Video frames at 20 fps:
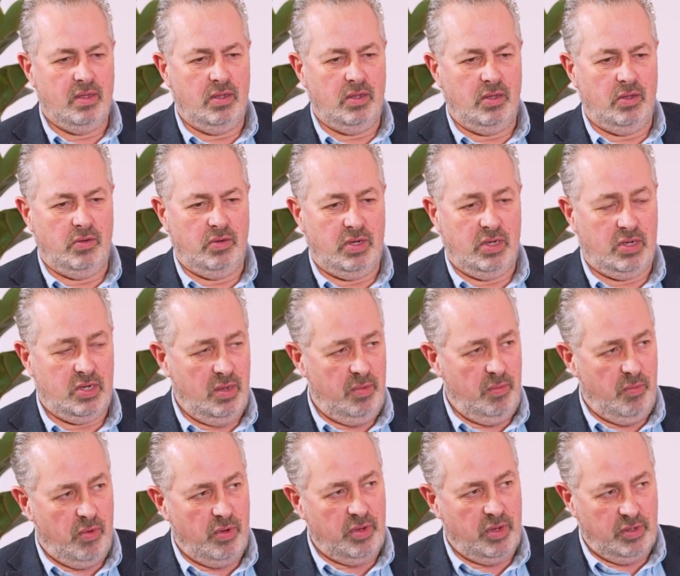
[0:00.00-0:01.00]
you
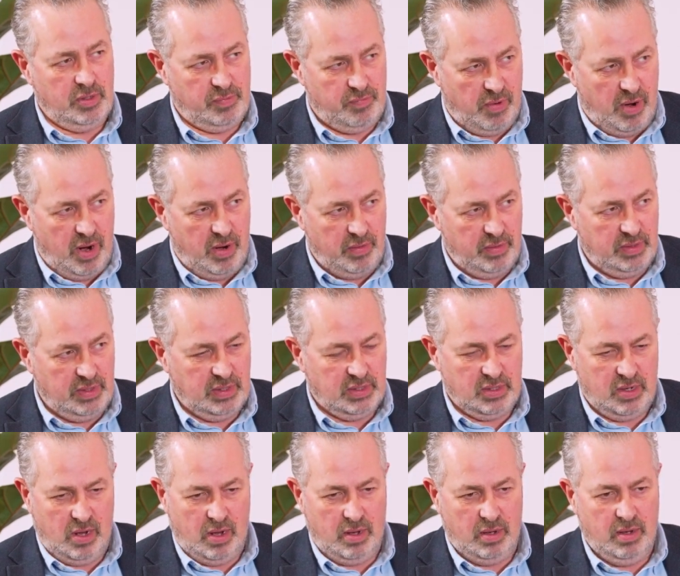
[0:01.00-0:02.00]
determine what those priorities
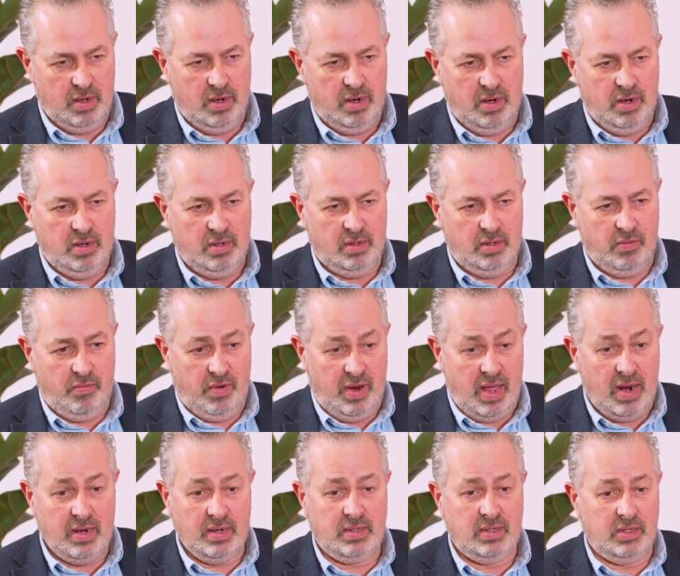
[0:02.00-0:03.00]
are. The
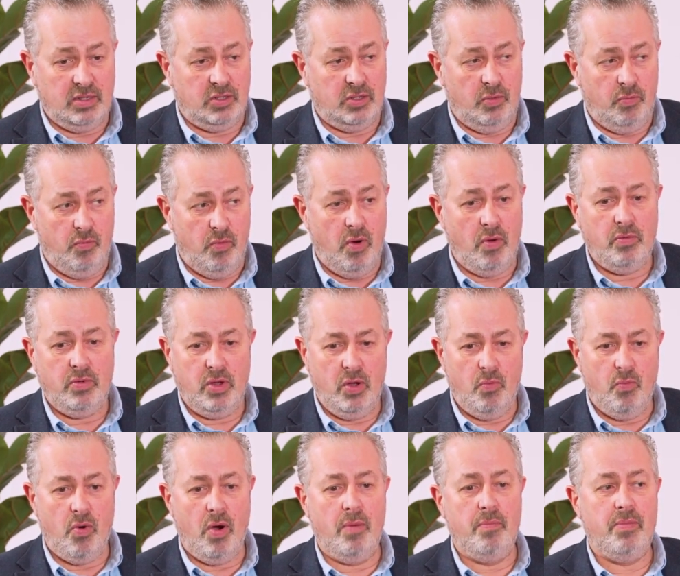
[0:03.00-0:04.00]
reality is you won't
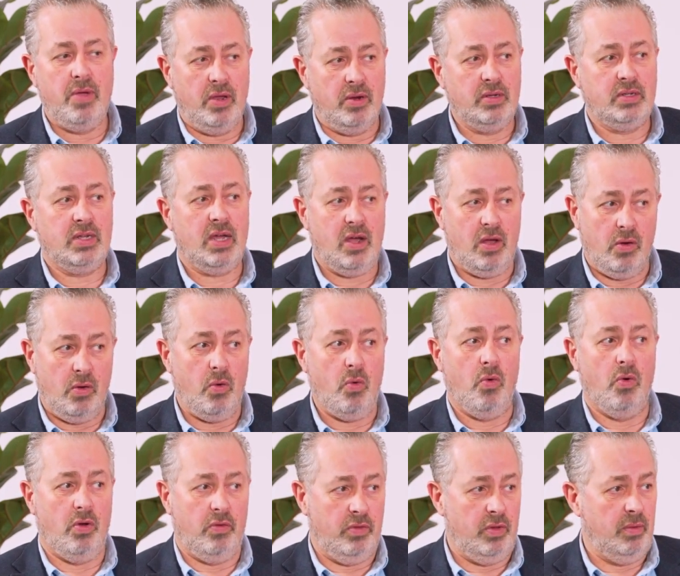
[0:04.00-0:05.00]
be able to tackle
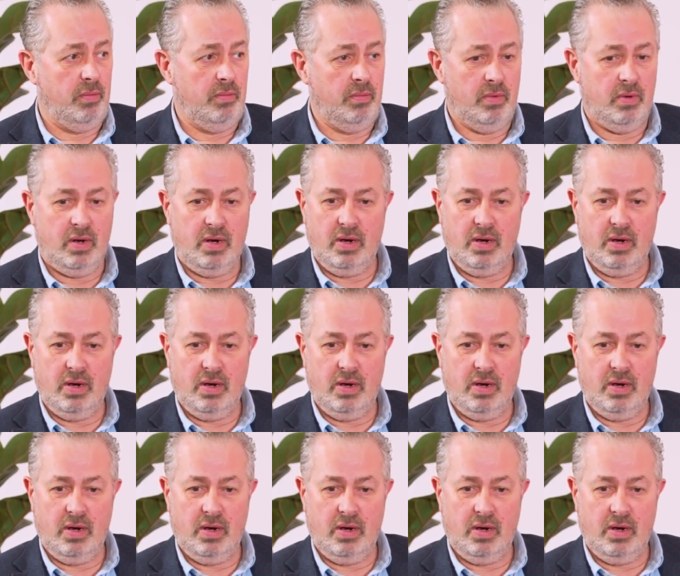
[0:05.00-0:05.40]
all of them